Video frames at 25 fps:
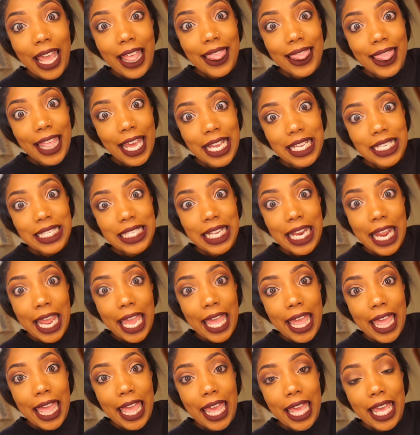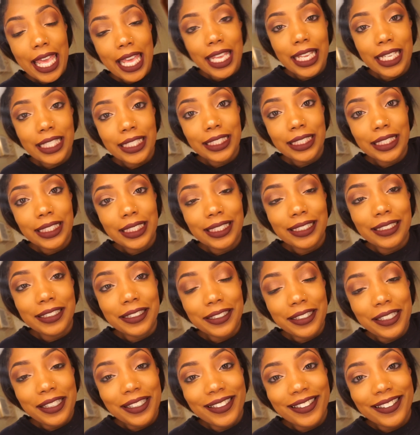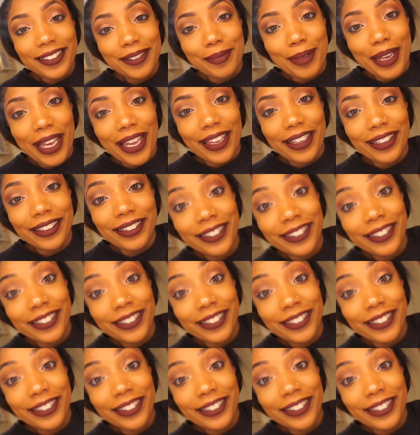that's that. Bye.